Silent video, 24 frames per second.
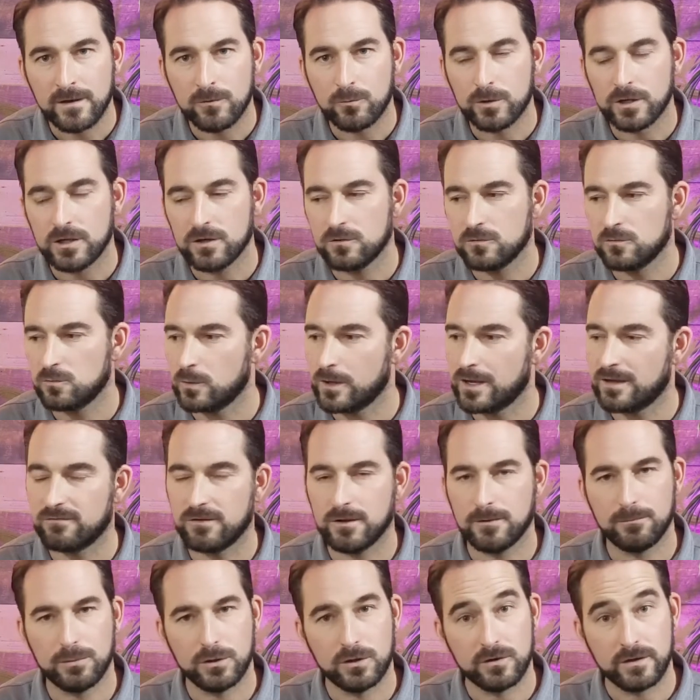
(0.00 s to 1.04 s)
that we use. We have
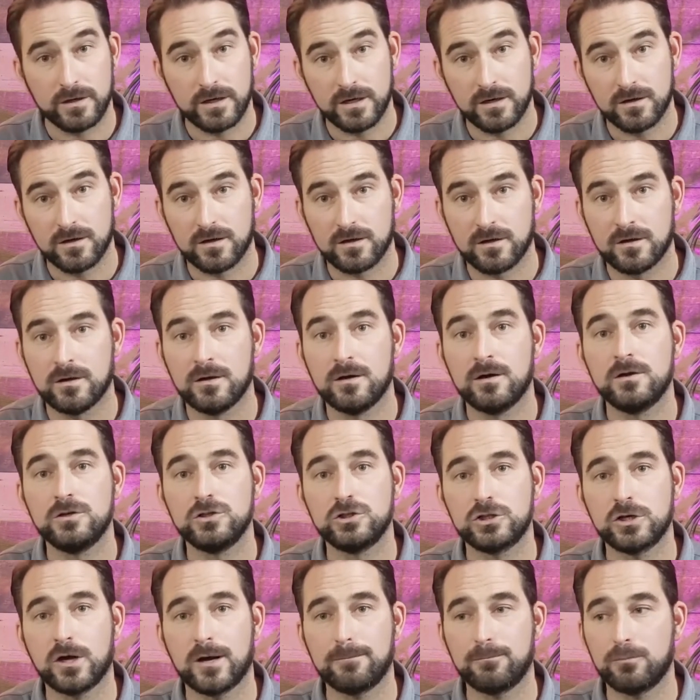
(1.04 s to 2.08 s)
the ability to
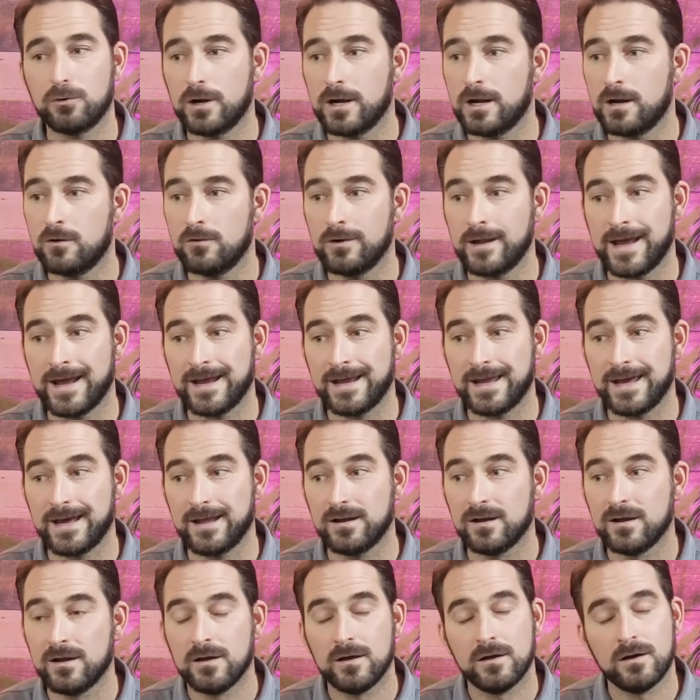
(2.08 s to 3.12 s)
shop around and
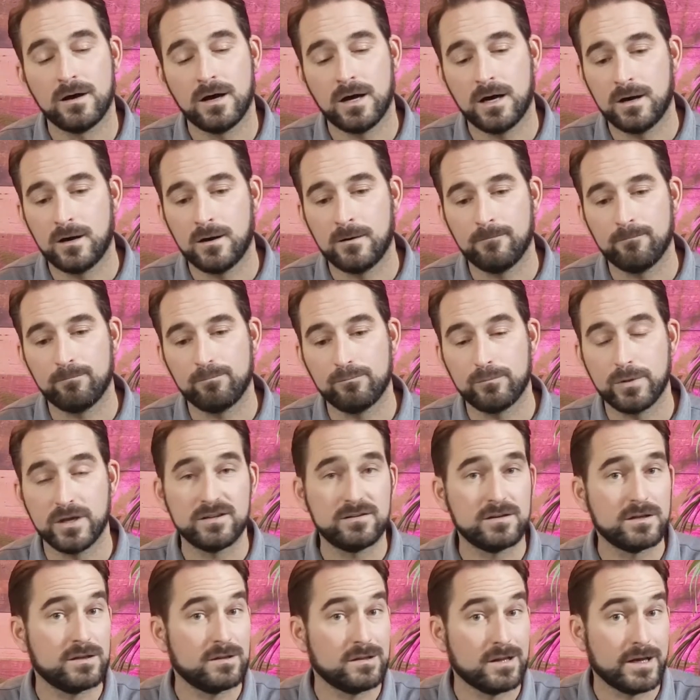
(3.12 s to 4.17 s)
get um,
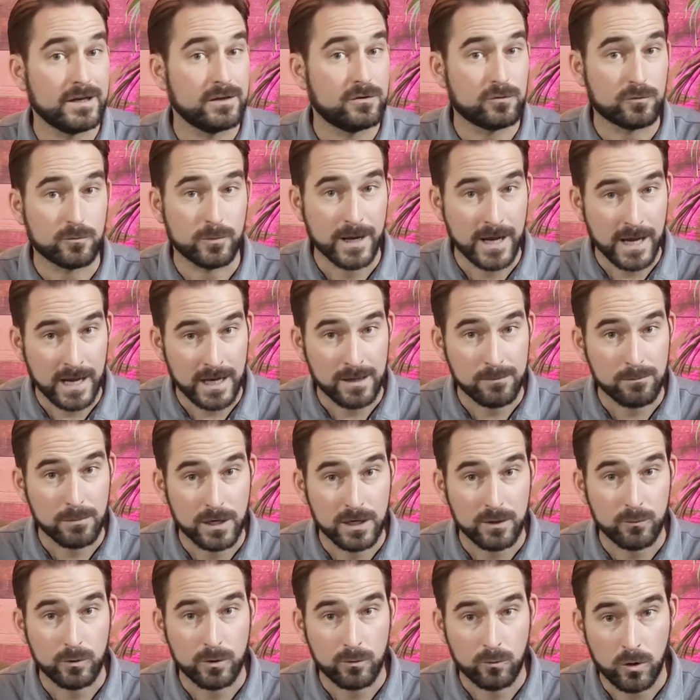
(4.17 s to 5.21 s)
basically lights from
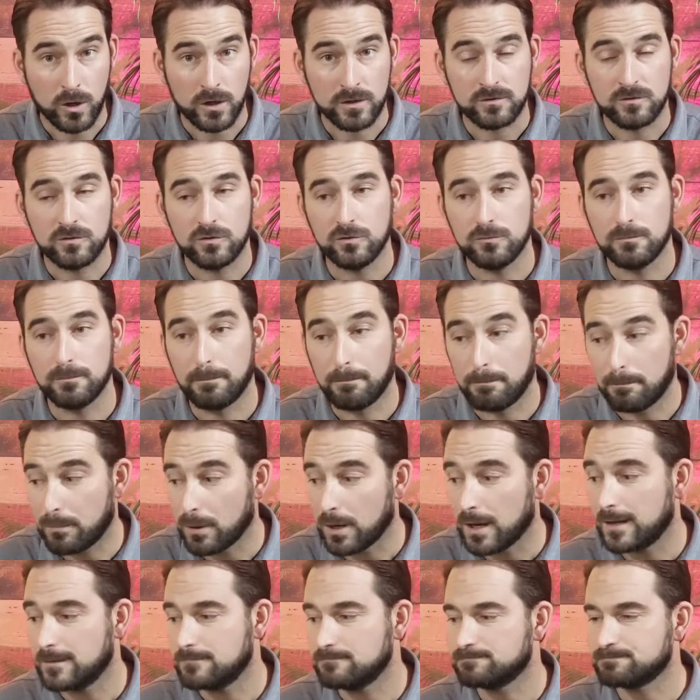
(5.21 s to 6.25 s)
anybody we want to,
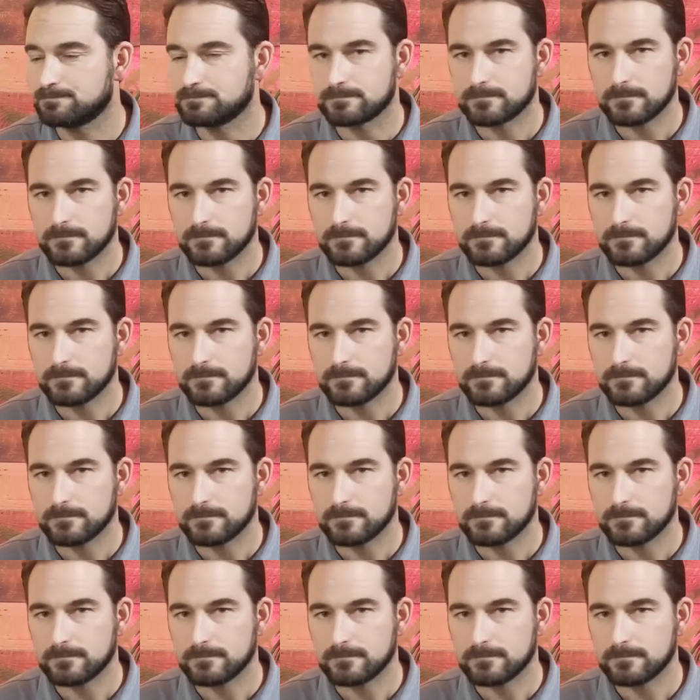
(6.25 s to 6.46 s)
but